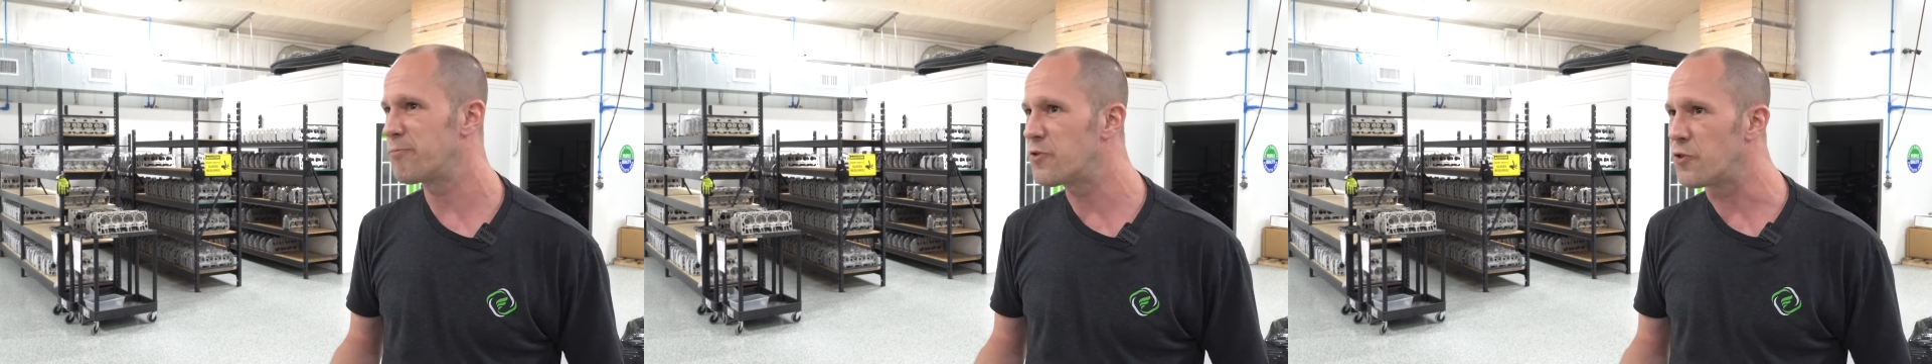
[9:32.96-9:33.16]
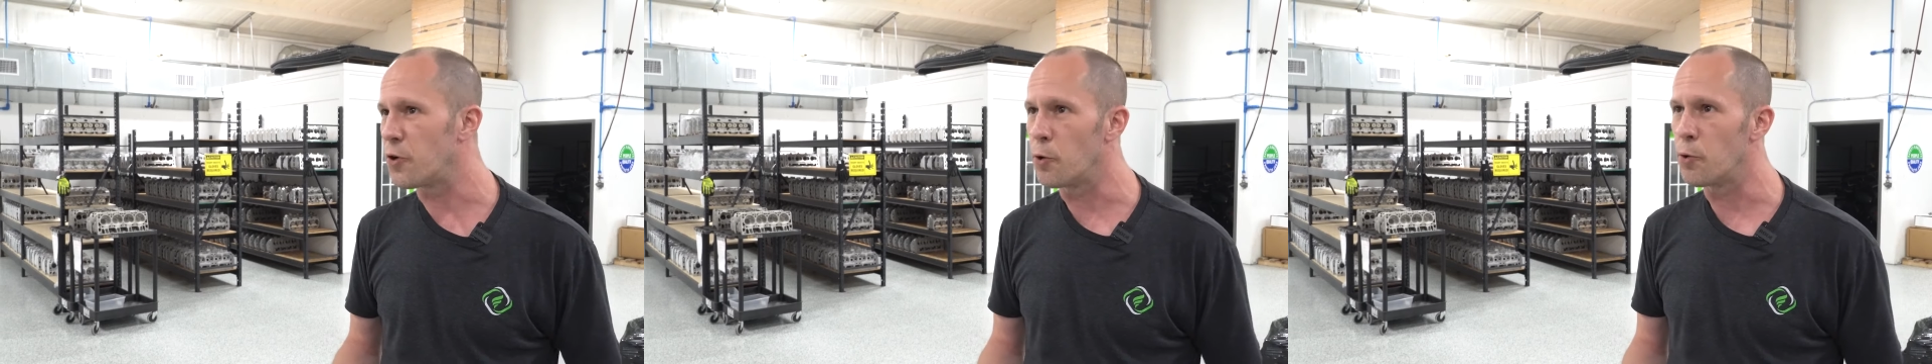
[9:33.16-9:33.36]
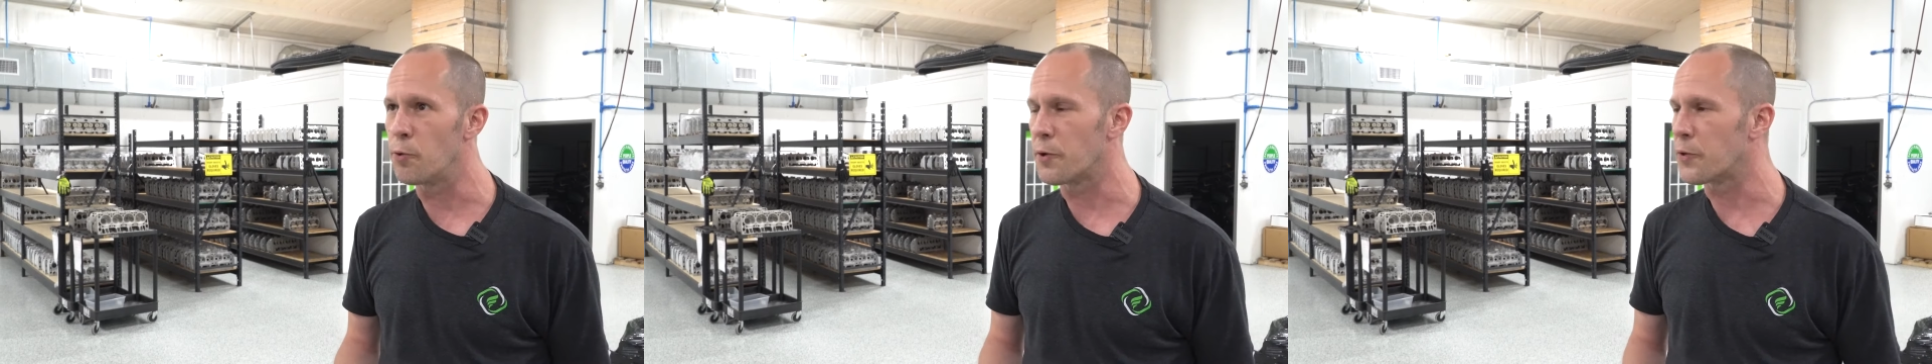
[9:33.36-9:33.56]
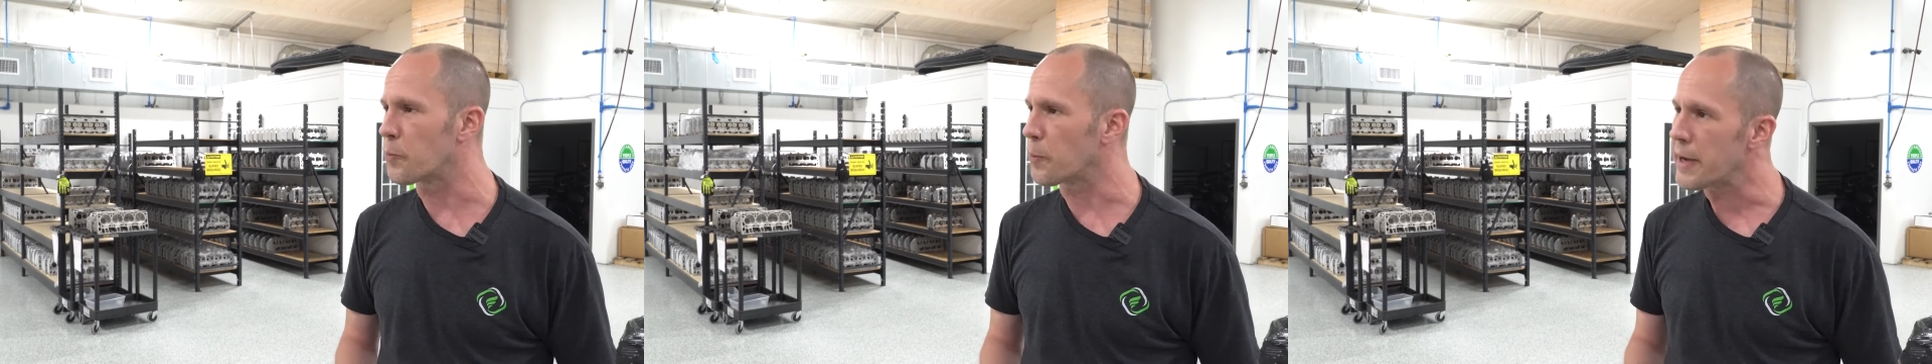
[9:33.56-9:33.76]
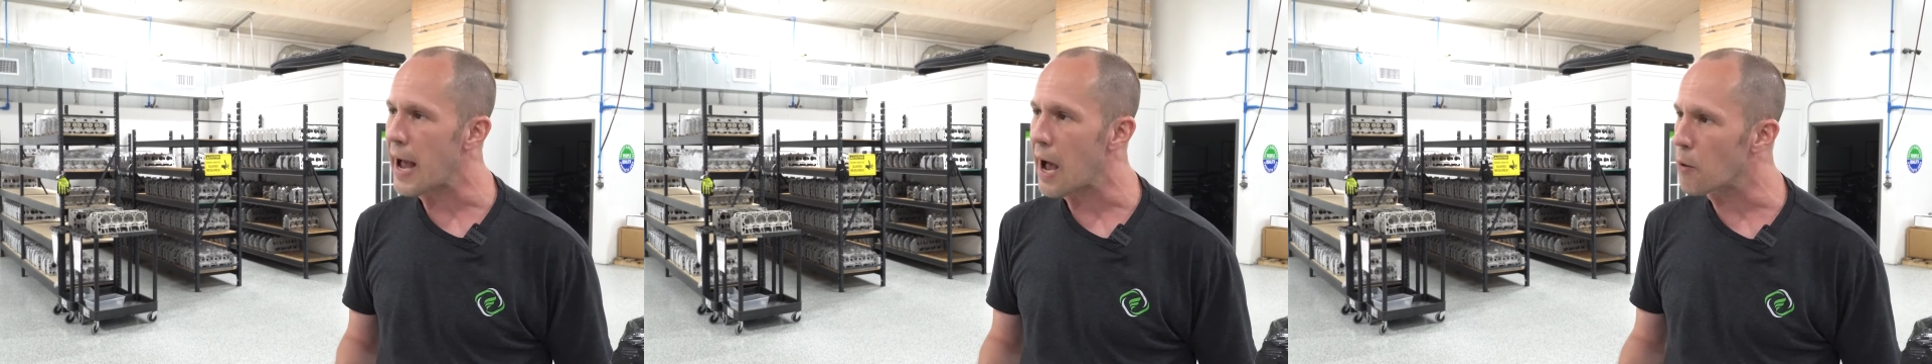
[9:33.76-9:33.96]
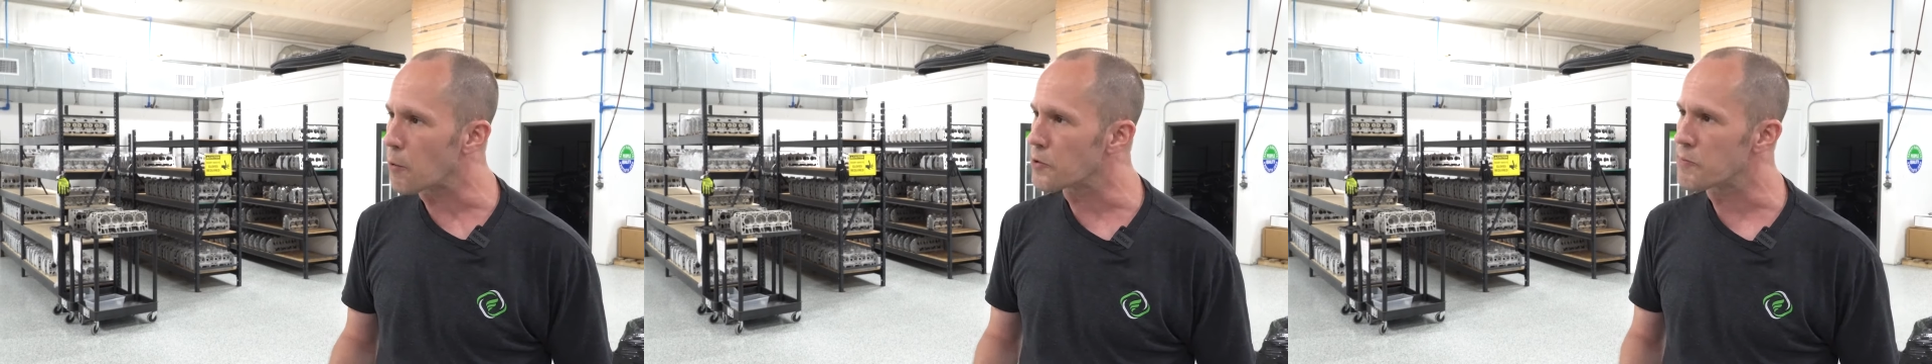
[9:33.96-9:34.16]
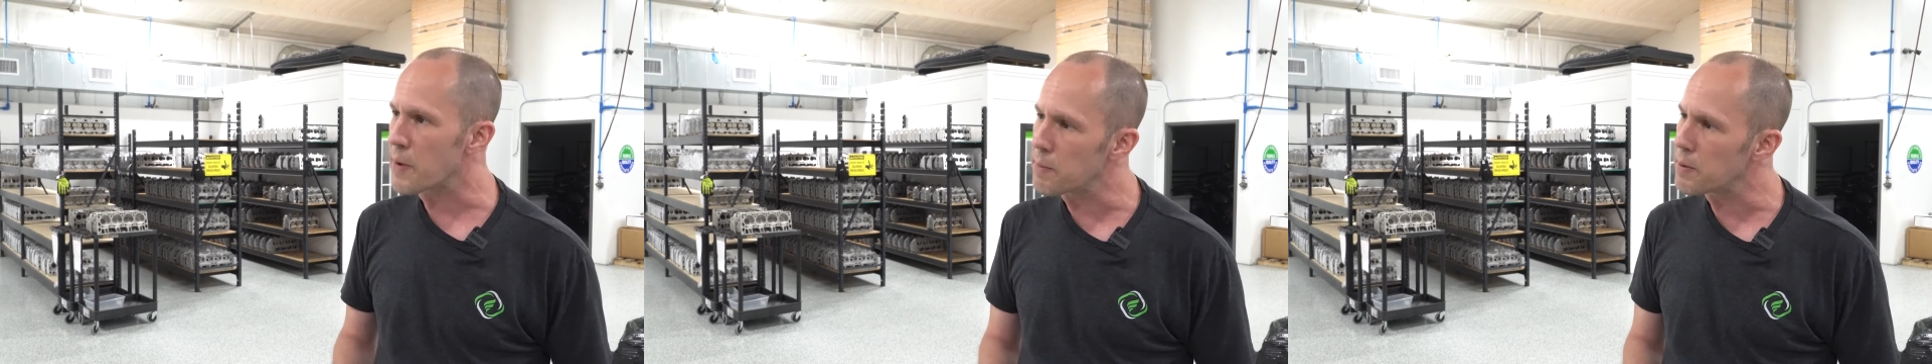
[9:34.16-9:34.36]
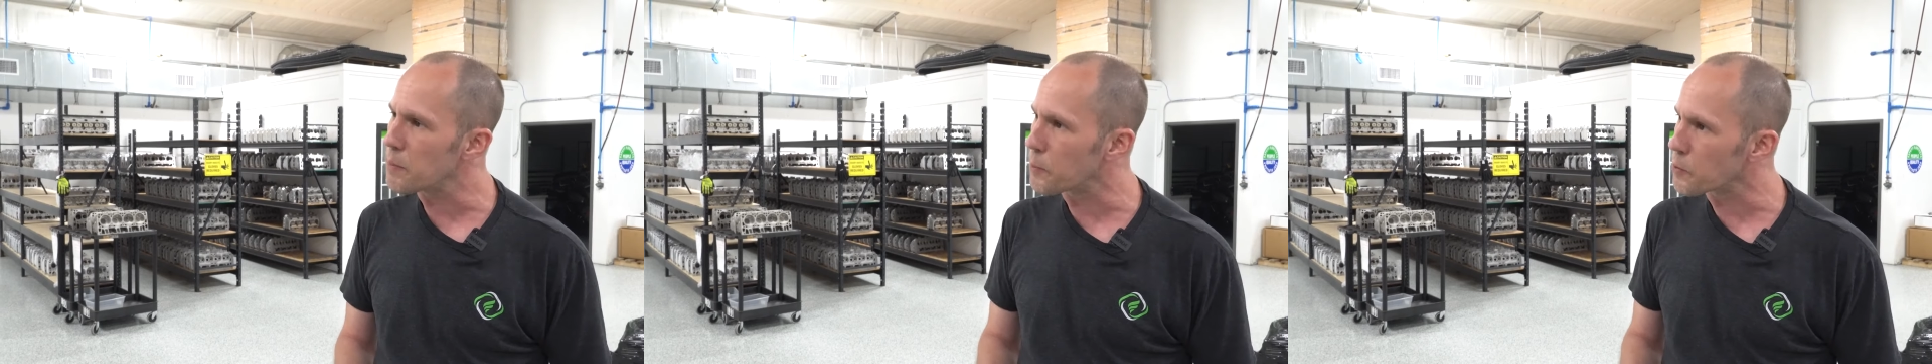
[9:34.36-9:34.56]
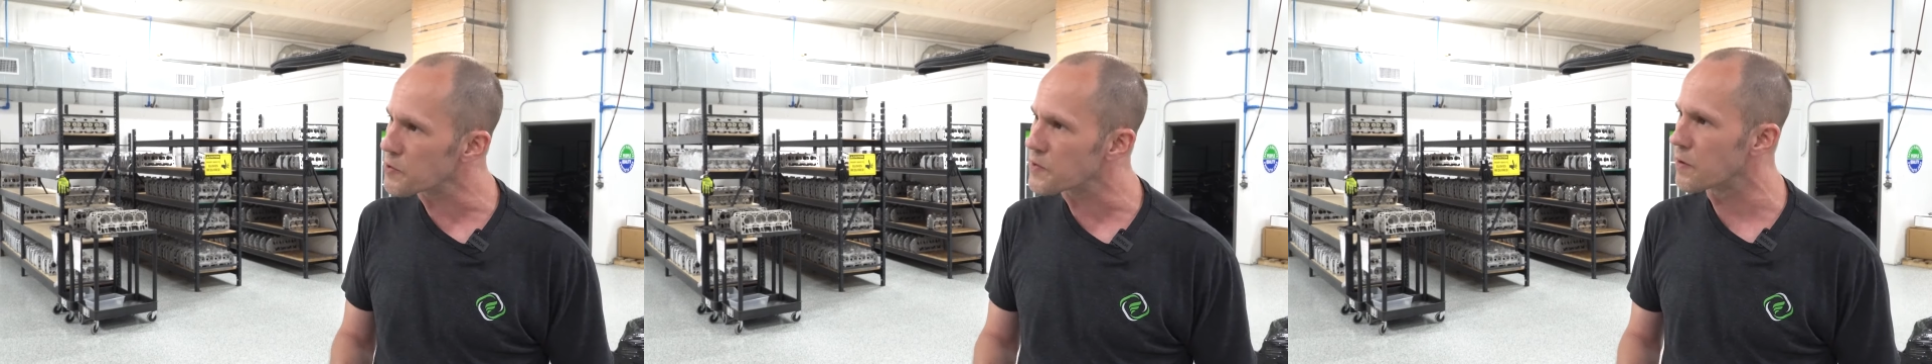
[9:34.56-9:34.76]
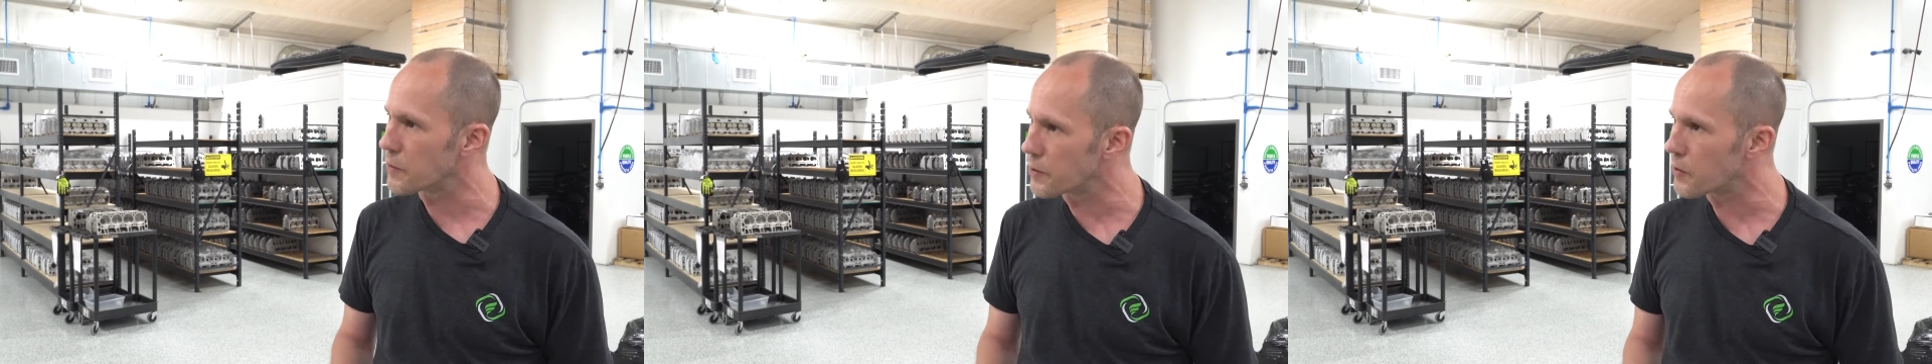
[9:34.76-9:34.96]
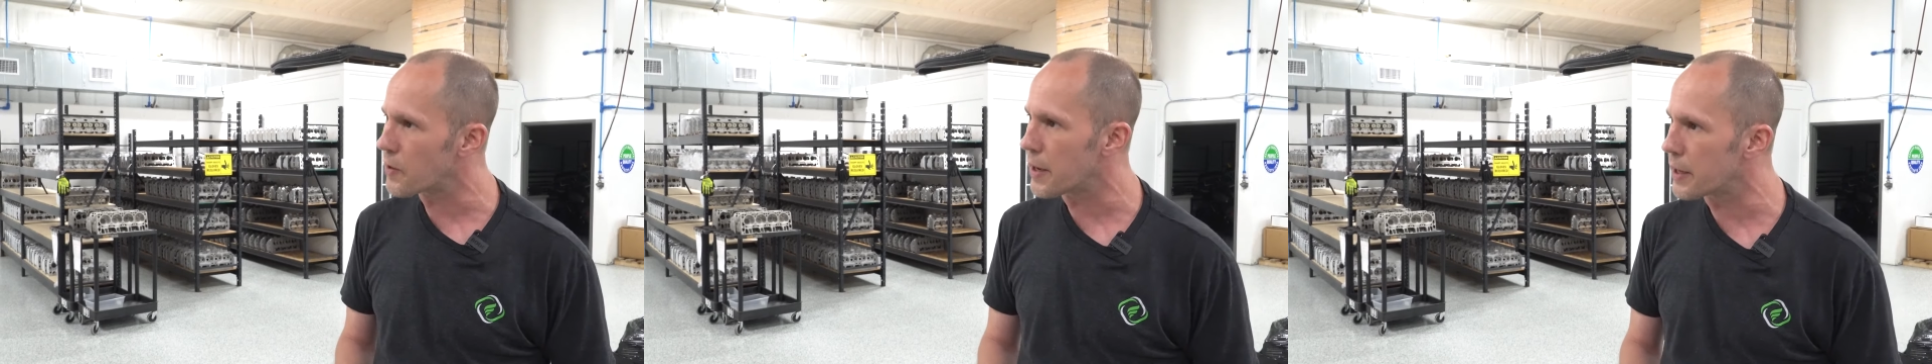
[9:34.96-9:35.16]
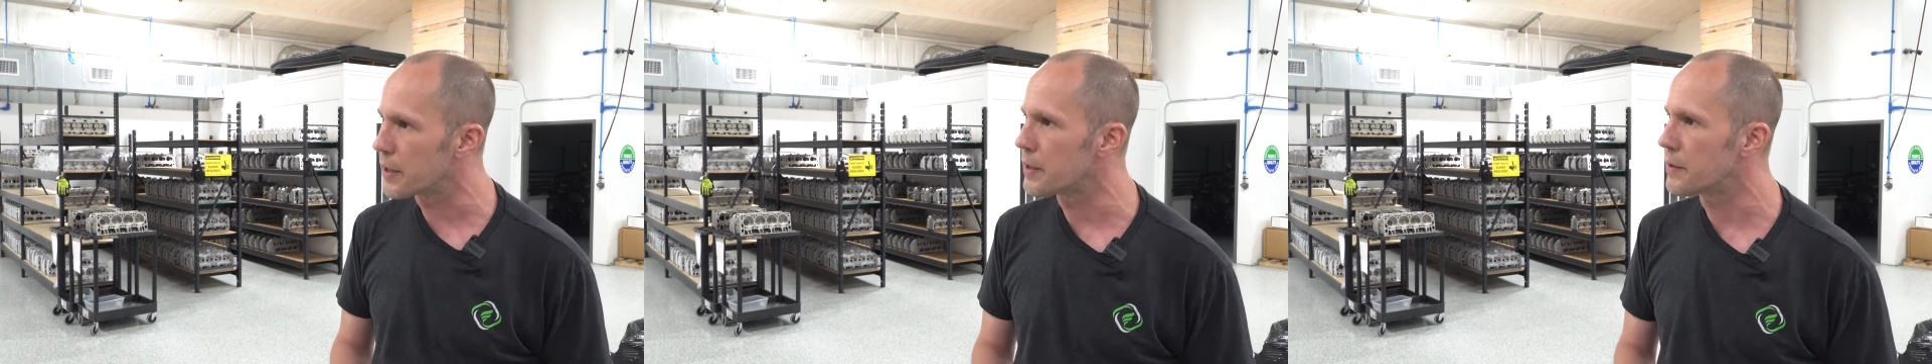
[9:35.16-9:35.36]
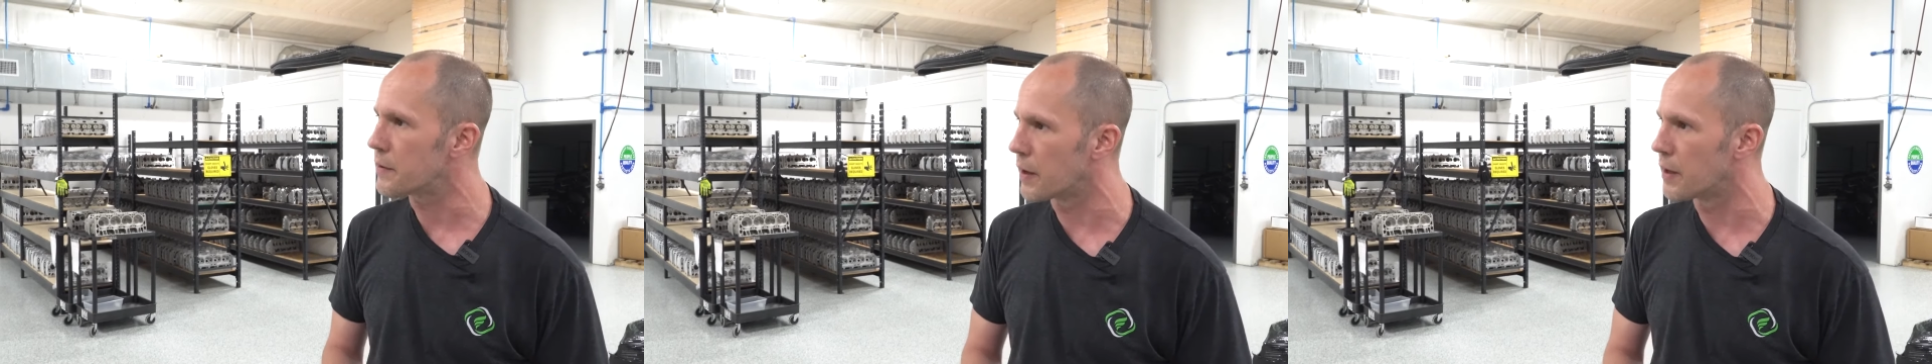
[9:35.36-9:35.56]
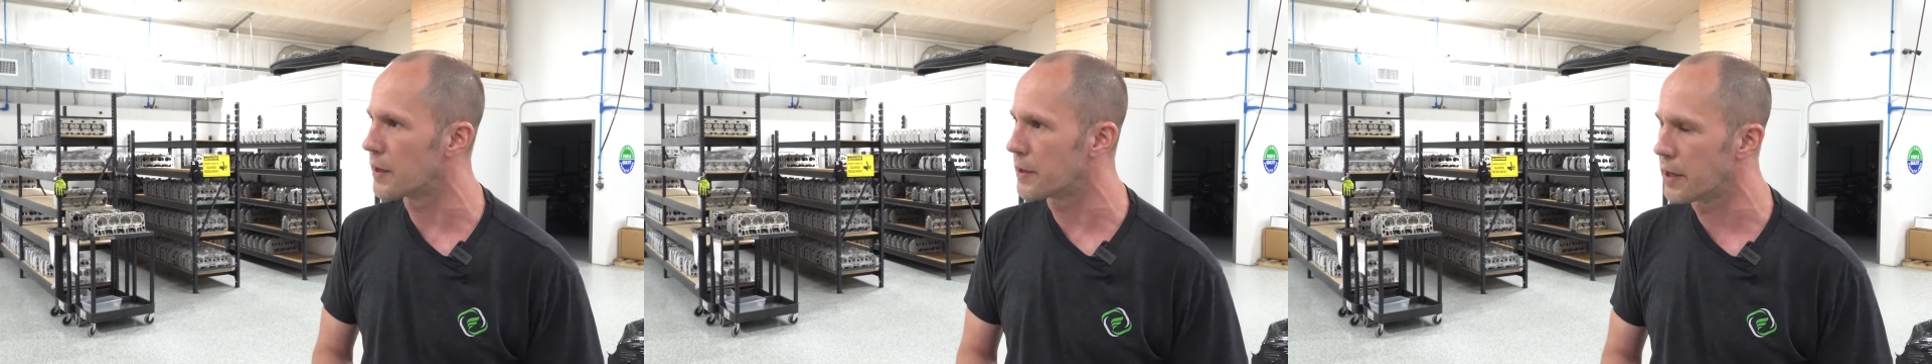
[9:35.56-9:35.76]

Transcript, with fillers: two to three hours maybe per cylinder head. Uh, okay.